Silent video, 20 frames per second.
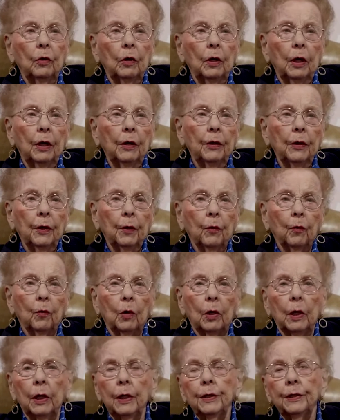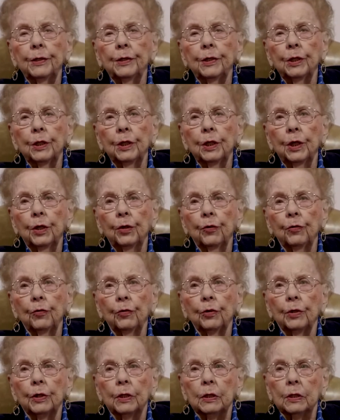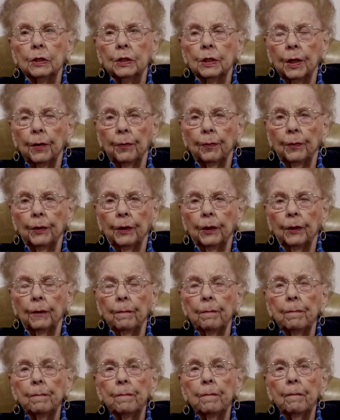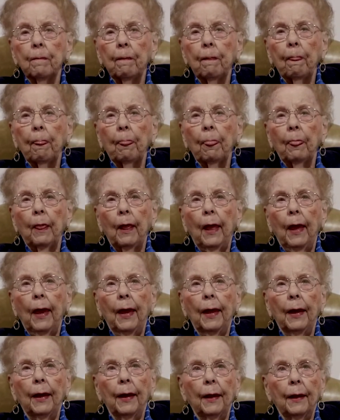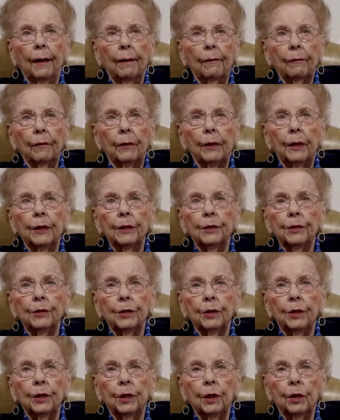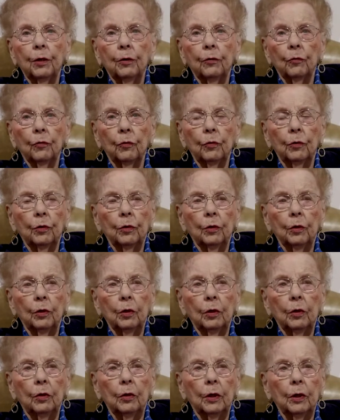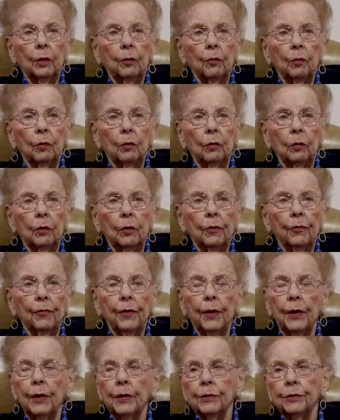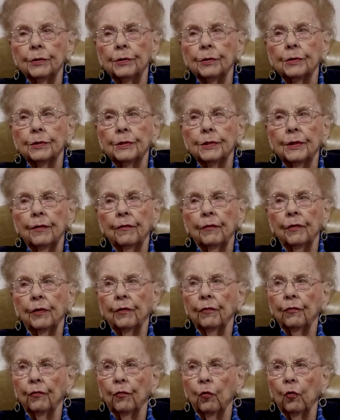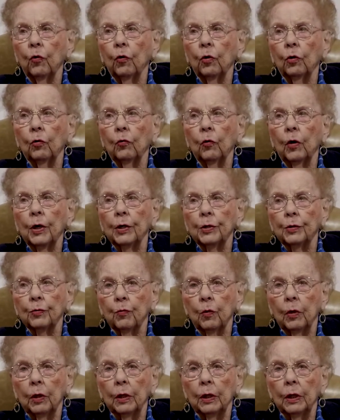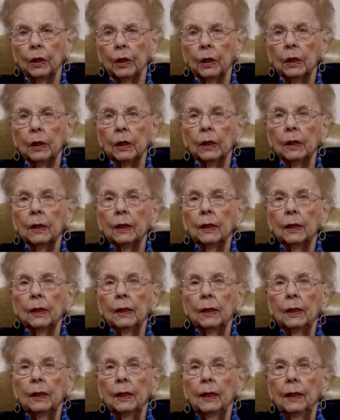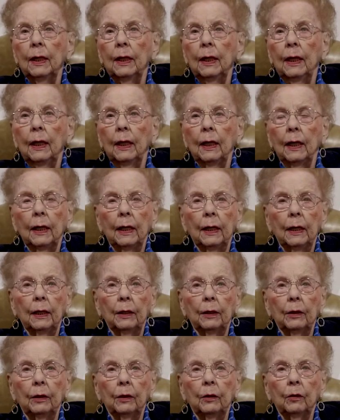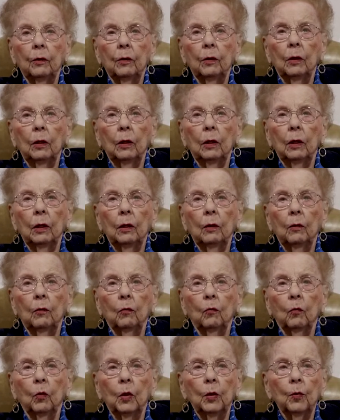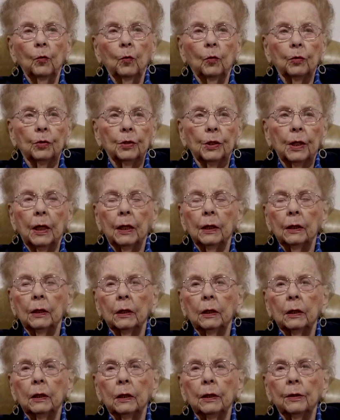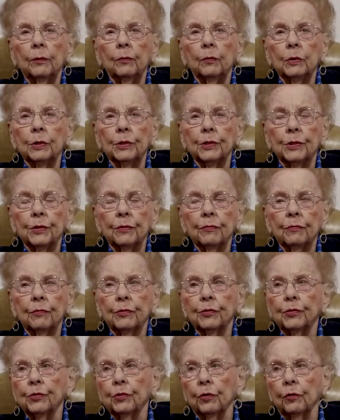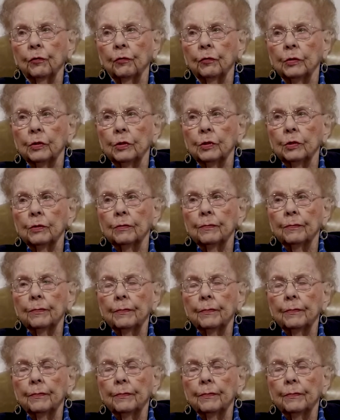there were 1,800 accepted. And out of the 1,800, there were 1,074 graduated. And we were technically with civil service.